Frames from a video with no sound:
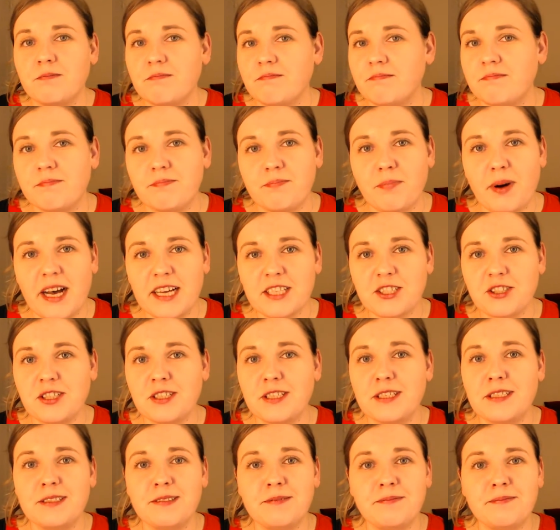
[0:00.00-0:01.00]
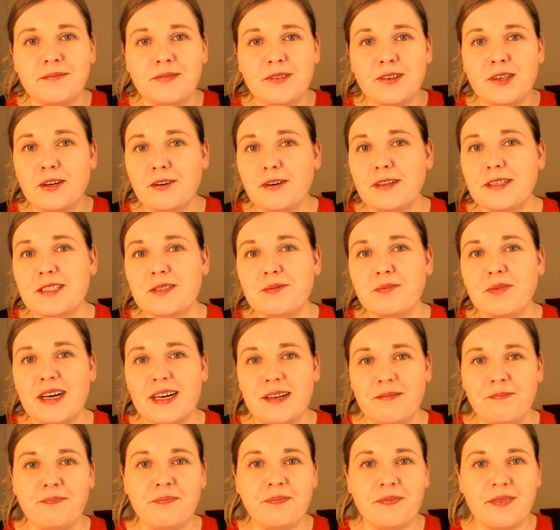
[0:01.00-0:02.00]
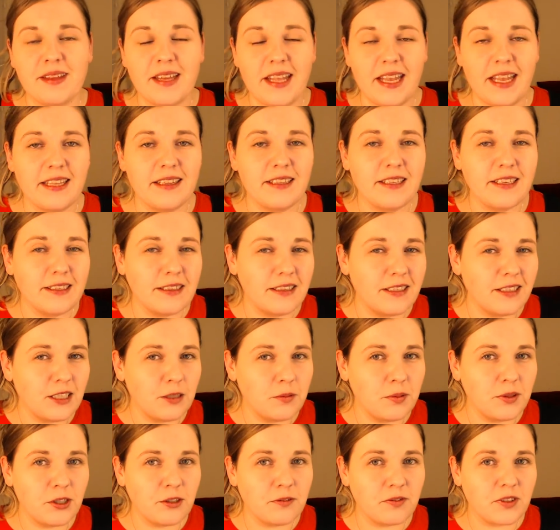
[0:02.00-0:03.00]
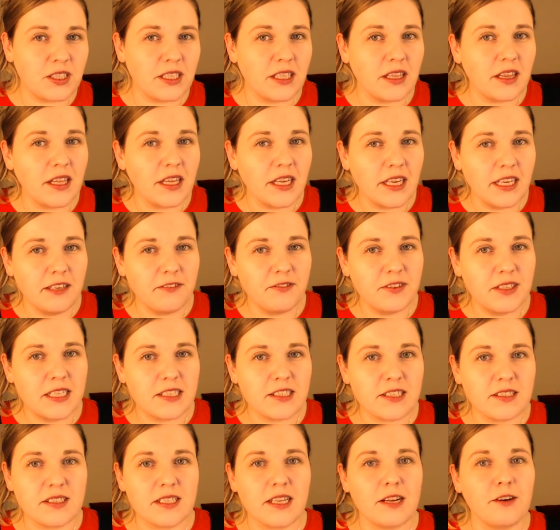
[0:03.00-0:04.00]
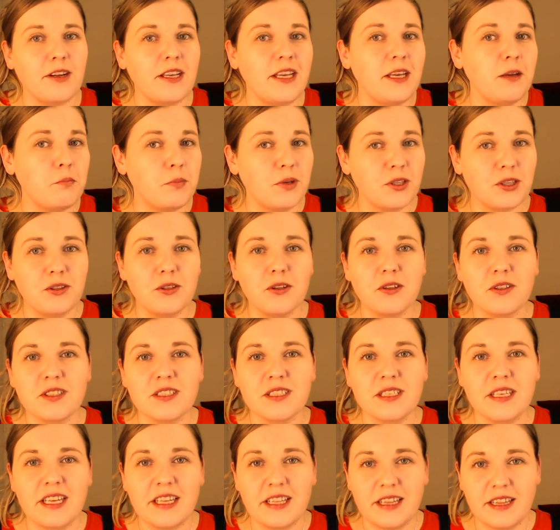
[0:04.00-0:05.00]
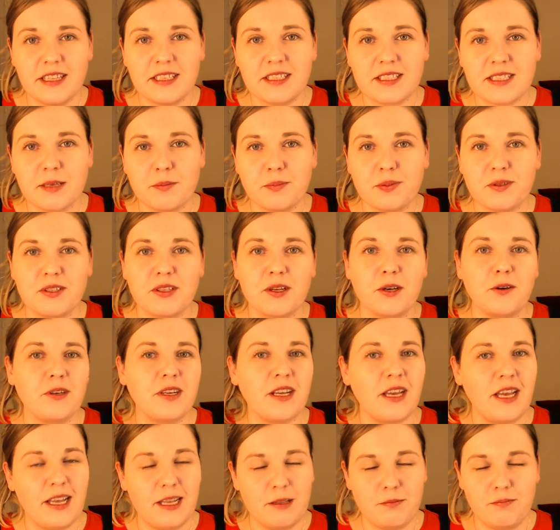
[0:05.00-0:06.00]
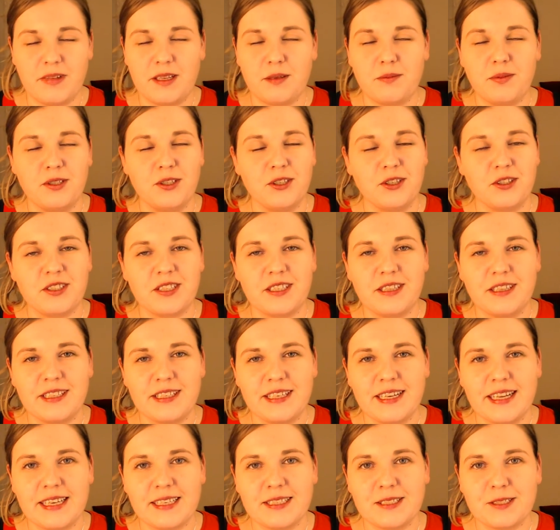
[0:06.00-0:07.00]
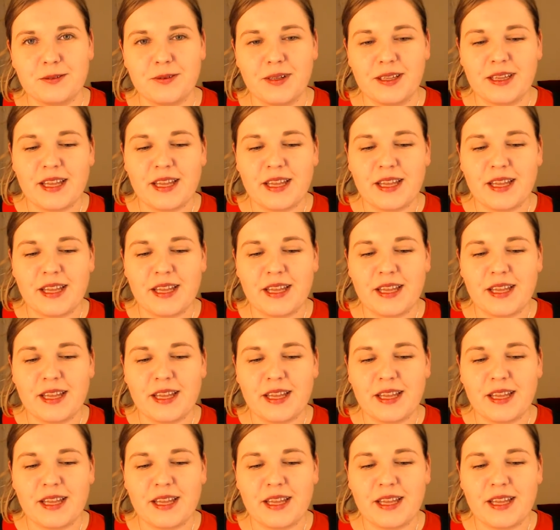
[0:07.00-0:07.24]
passion, charisma, and a little bit of teeth if necessary, but not in this episode and maybe not in the next one.